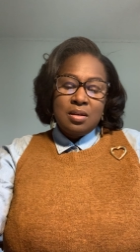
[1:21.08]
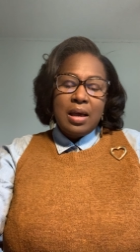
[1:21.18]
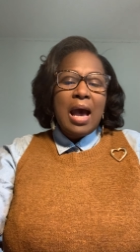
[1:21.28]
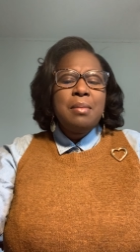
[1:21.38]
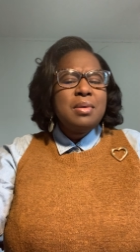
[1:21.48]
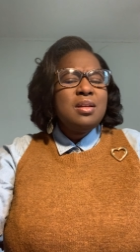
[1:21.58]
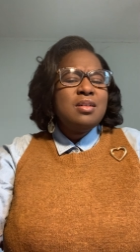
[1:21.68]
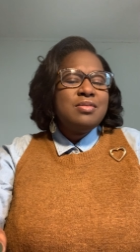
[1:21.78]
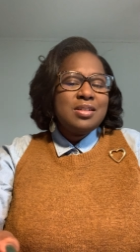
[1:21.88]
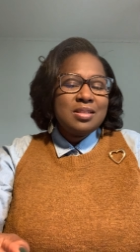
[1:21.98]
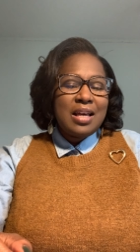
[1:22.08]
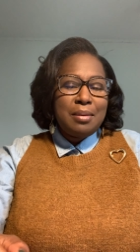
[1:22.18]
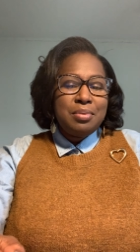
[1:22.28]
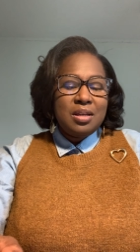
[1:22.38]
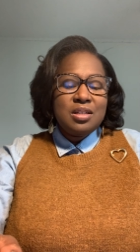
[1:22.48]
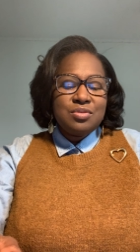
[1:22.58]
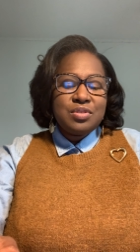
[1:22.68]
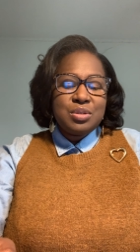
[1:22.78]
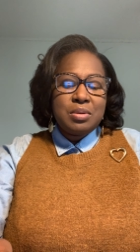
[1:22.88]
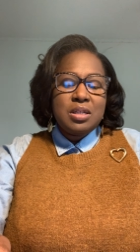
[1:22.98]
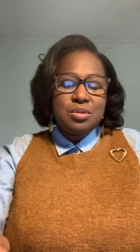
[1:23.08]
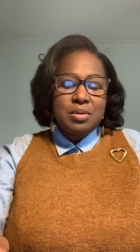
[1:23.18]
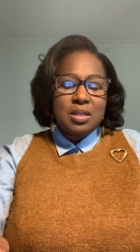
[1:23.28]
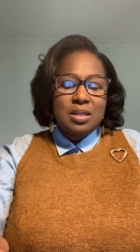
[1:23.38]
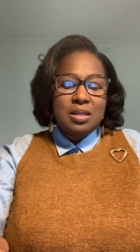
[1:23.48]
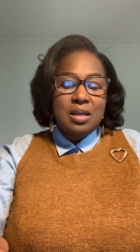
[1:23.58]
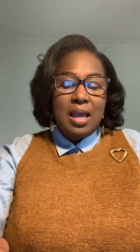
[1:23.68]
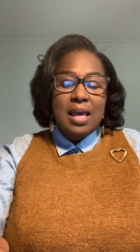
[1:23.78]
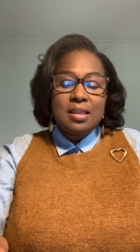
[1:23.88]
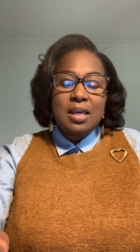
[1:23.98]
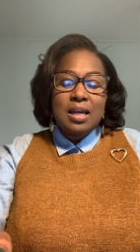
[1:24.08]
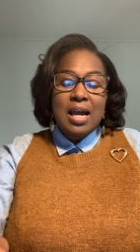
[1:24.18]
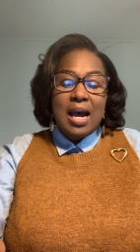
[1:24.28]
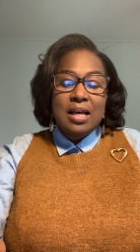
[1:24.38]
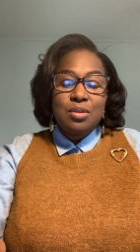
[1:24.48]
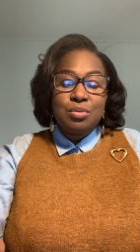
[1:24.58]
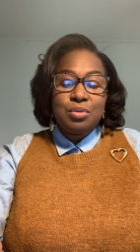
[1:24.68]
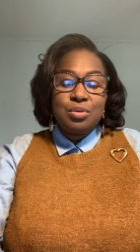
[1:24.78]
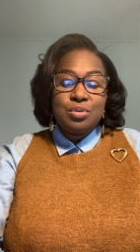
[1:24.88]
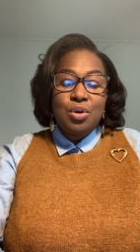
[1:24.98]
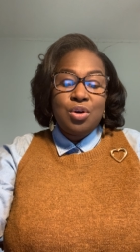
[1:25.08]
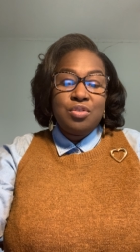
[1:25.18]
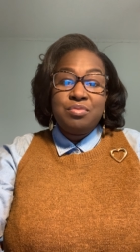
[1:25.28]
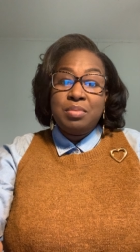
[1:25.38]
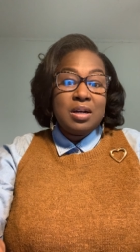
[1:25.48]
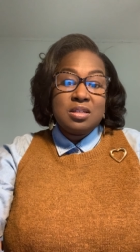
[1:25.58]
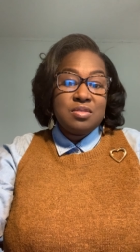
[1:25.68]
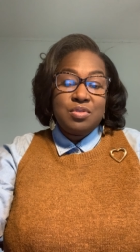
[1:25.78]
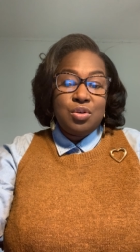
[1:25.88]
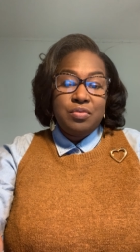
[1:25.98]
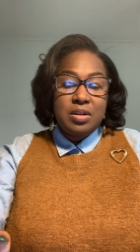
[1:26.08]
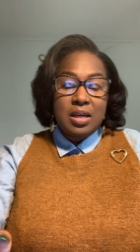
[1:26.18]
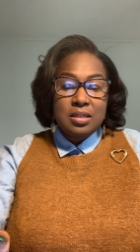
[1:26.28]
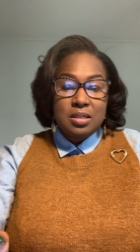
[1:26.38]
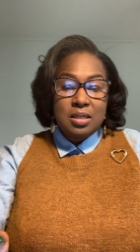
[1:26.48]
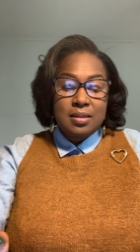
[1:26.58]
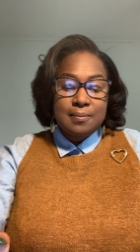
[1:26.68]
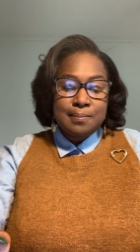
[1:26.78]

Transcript: How many of us had plans for 2020 and then got thrown off because of COVID 19?